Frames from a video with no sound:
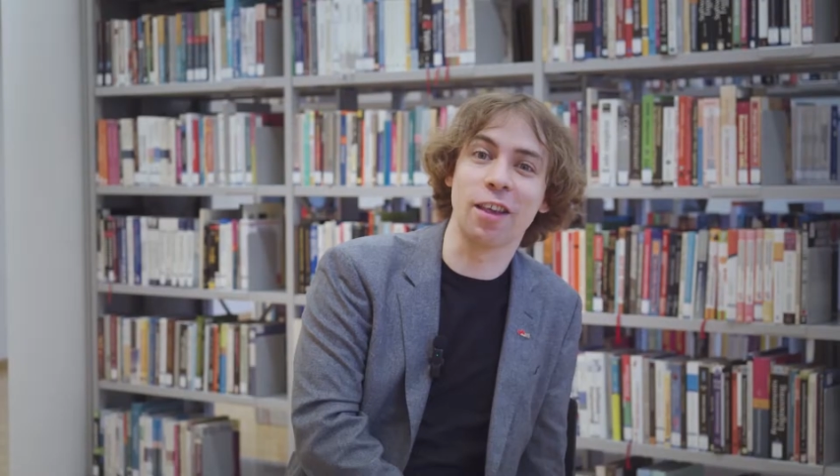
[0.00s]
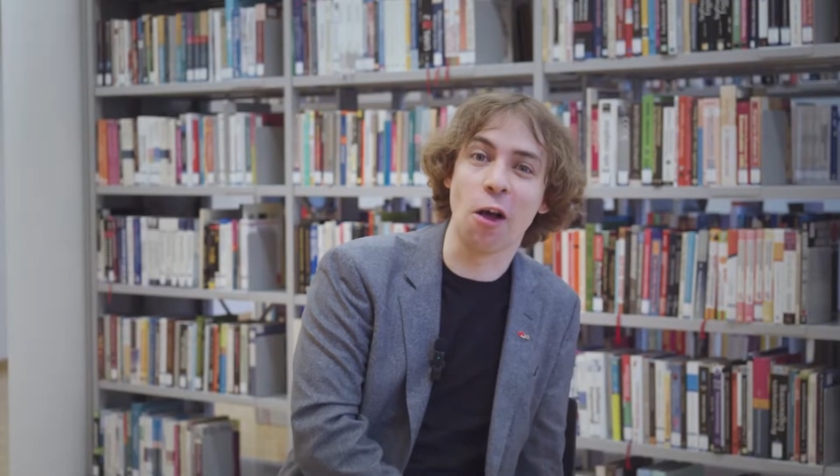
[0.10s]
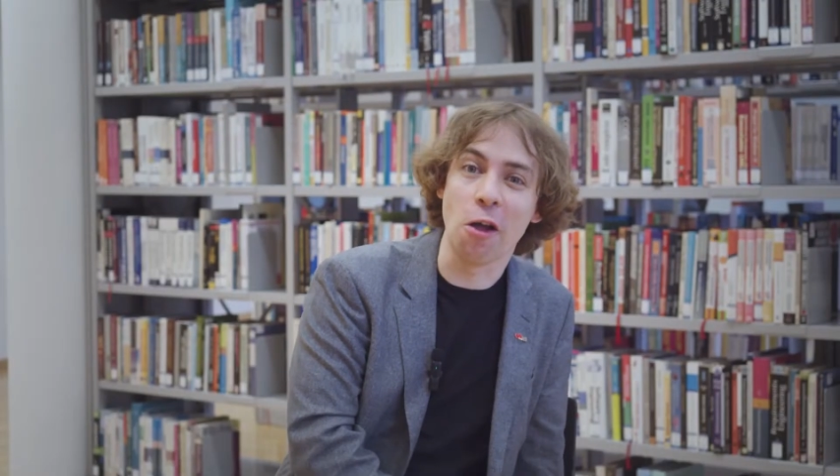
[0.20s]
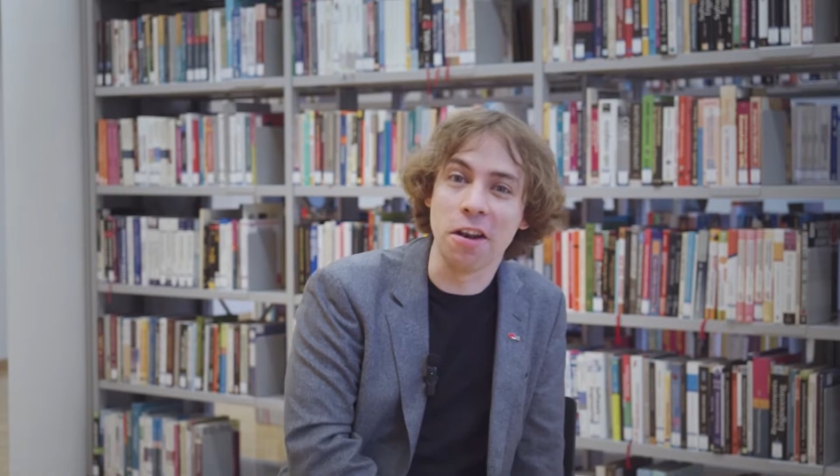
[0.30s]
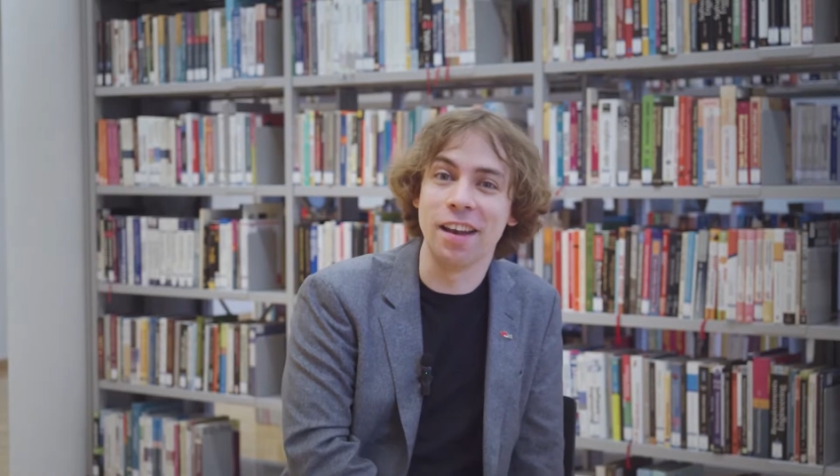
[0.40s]

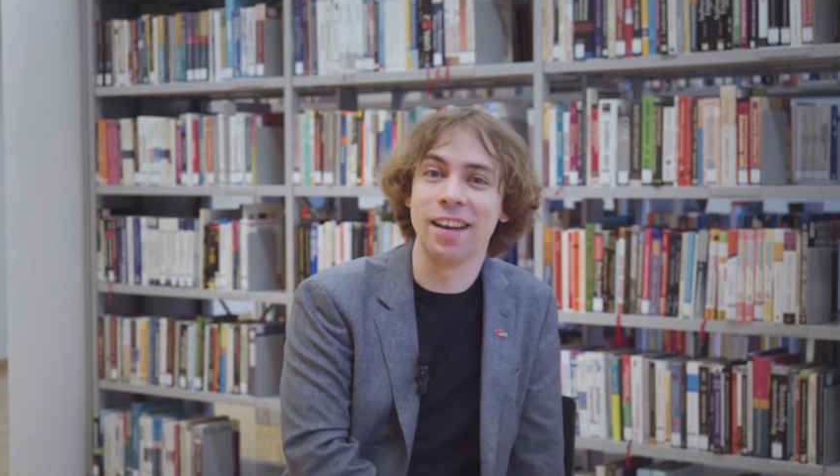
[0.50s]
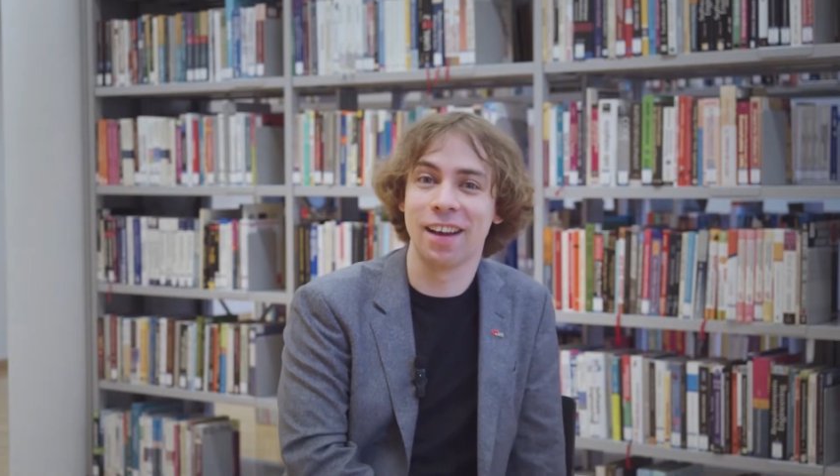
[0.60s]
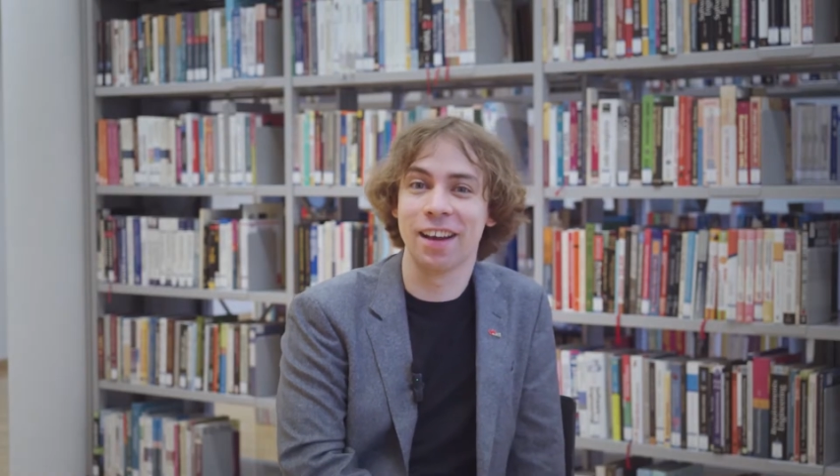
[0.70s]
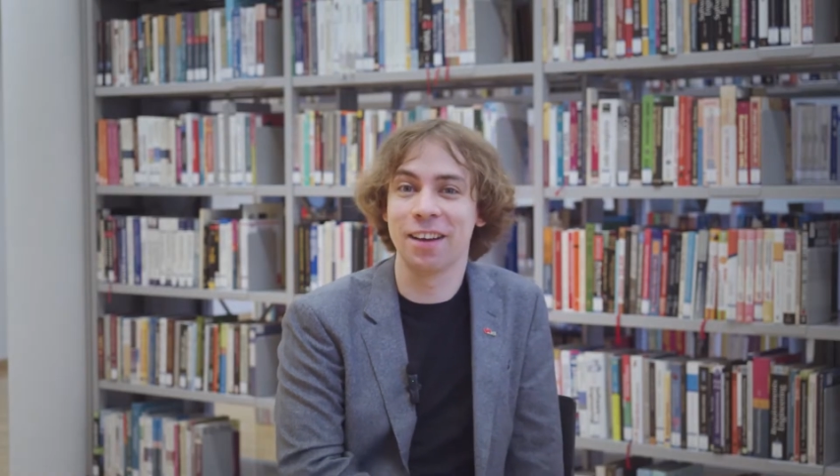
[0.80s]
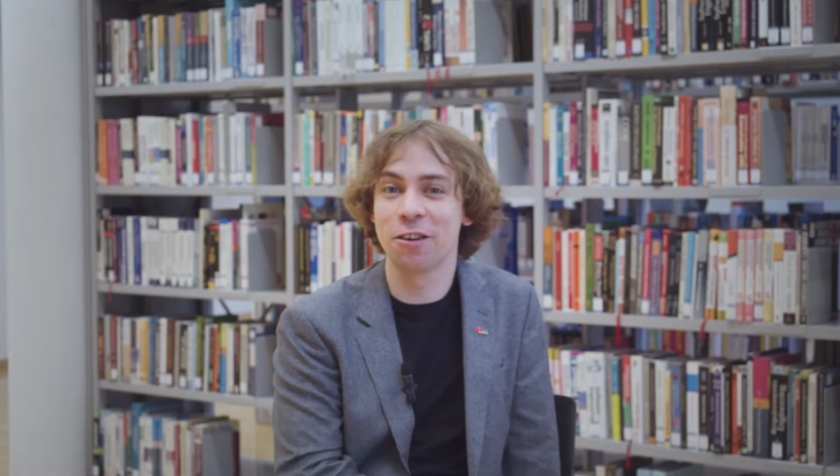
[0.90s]
on
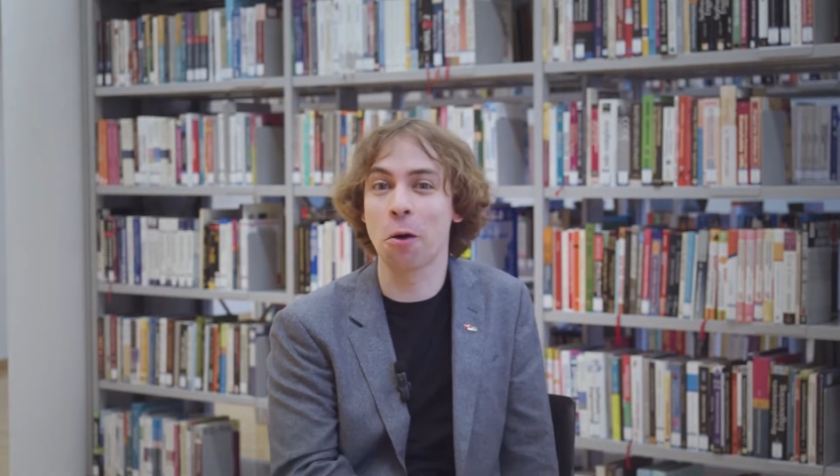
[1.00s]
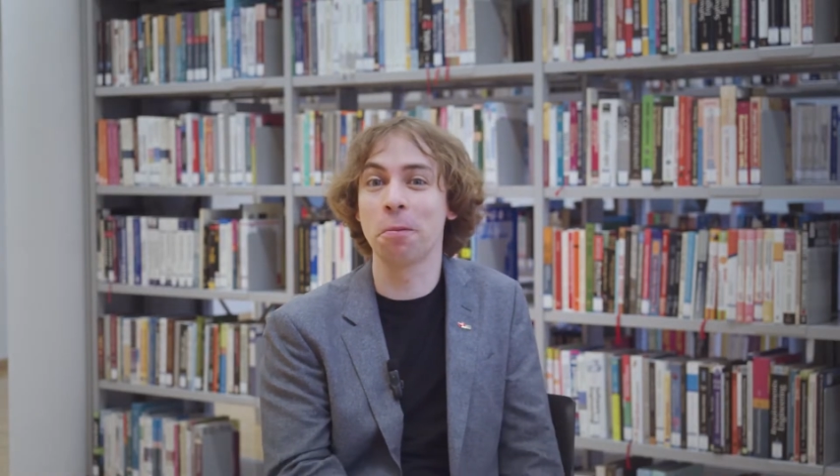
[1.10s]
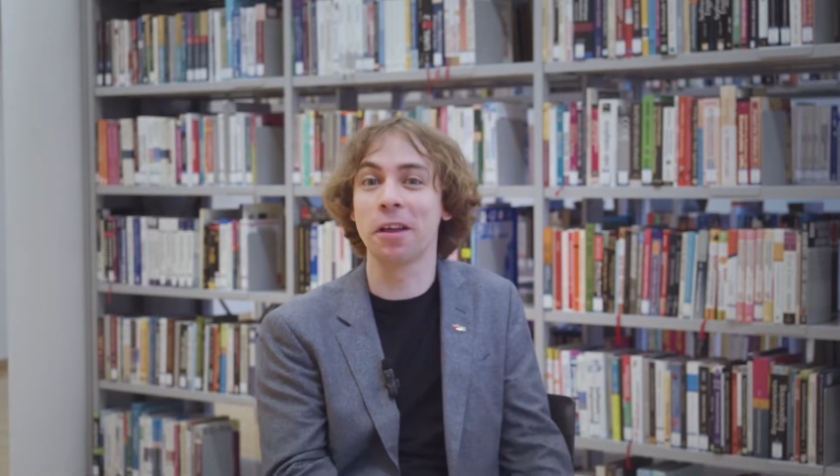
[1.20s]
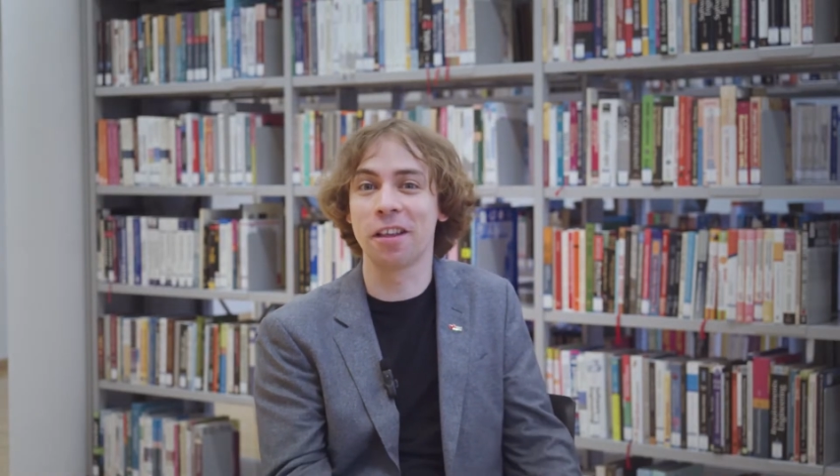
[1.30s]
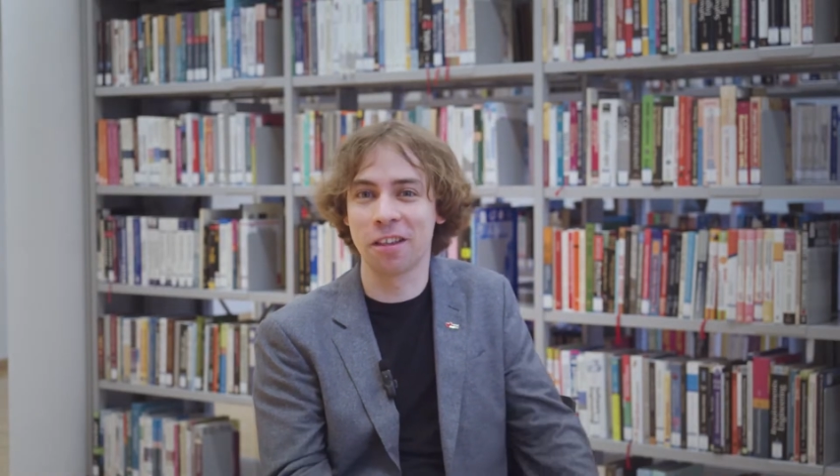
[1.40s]
uh,
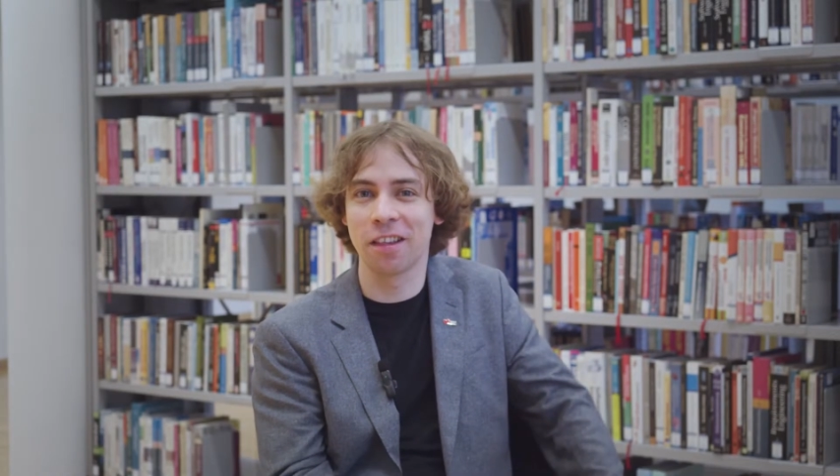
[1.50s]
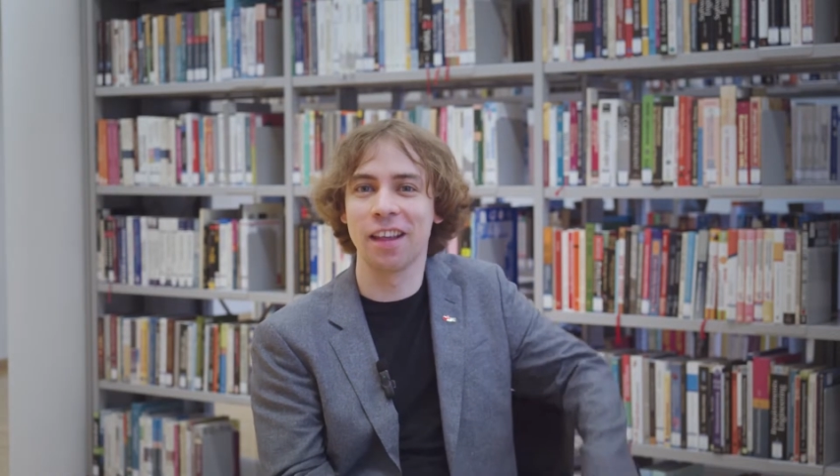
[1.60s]
topics